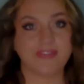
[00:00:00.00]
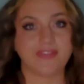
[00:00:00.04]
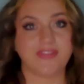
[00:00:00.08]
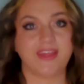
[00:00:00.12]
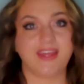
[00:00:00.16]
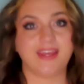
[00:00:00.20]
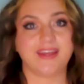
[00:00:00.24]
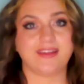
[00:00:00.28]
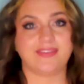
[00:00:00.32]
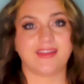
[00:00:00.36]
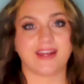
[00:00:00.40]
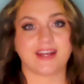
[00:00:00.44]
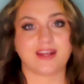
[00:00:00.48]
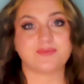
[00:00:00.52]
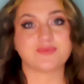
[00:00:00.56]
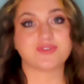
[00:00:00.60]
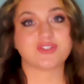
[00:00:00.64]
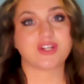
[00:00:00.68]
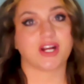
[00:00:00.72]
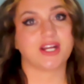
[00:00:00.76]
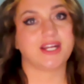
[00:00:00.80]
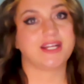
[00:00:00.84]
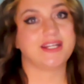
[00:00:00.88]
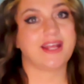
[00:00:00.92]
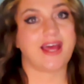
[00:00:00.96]
thing that I'm
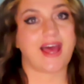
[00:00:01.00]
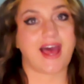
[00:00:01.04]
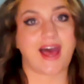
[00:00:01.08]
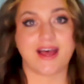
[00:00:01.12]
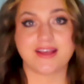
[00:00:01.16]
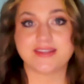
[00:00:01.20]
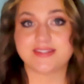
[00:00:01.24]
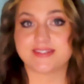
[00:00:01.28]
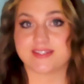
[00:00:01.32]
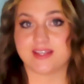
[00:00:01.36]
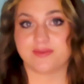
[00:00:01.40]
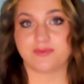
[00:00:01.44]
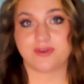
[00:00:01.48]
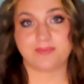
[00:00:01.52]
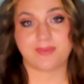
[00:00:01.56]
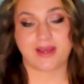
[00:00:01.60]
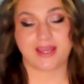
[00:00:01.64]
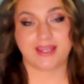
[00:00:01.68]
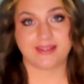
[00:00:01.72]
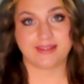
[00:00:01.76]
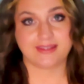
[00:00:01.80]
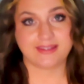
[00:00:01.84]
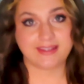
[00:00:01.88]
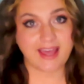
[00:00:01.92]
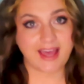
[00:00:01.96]
starting to ask some of
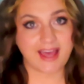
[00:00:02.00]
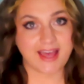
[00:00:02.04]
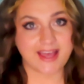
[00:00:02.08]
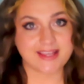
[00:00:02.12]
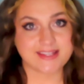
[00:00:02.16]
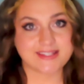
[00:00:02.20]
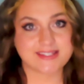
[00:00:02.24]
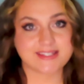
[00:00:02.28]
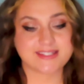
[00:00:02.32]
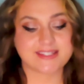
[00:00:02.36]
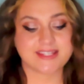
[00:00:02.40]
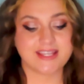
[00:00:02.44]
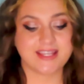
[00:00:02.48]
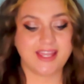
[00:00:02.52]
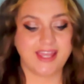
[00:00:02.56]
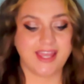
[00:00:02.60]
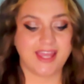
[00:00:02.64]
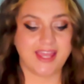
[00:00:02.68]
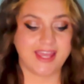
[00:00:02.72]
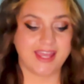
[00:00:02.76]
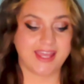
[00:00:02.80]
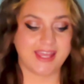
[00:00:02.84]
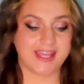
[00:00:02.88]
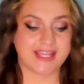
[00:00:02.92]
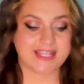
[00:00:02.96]
my guests
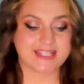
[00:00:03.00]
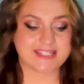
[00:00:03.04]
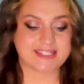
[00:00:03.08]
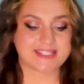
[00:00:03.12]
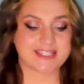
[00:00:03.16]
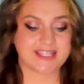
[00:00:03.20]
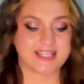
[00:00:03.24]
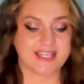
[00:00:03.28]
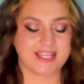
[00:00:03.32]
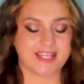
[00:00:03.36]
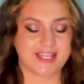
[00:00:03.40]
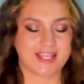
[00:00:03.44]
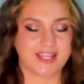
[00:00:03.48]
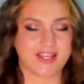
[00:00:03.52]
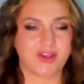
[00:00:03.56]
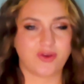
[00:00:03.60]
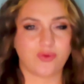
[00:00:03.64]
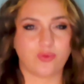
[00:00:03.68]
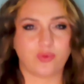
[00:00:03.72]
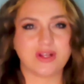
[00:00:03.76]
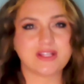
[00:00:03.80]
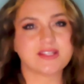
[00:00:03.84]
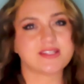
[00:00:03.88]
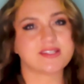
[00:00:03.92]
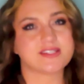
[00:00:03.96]
is,
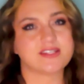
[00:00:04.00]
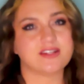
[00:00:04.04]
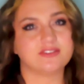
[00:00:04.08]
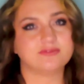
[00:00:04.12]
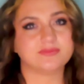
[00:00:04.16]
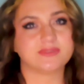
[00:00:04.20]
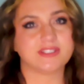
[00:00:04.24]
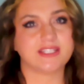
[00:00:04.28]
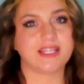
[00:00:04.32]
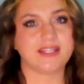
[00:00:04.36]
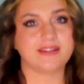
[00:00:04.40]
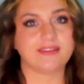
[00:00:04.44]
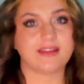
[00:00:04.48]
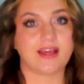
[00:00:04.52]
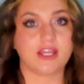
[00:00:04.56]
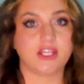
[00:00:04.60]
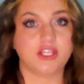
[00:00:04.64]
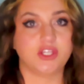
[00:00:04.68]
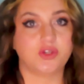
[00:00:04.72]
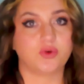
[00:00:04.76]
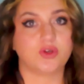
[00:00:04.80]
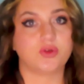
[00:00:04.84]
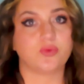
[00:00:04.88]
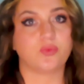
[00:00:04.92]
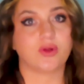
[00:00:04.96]
what's something that
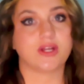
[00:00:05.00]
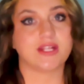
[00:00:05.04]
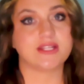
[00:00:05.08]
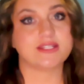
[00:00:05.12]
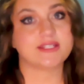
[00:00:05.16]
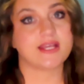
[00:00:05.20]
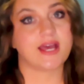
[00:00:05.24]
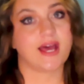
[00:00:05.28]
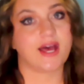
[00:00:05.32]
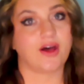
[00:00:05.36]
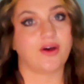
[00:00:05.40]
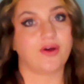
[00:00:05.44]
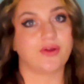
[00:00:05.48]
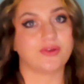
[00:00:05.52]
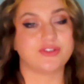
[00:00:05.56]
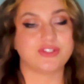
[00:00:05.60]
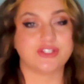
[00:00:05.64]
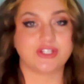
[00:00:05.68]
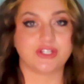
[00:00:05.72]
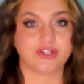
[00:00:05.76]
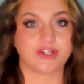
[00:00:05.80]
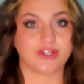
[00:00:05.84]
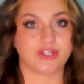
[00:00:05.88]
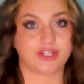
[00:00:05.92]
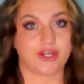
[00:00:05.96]
you would want to tell
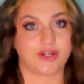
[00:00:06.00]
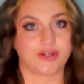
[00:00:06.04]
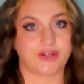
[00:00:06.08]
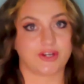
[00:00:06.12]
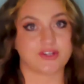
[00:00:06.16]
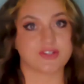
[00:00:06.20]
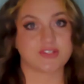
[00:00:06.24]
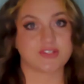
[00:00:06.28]
to your younger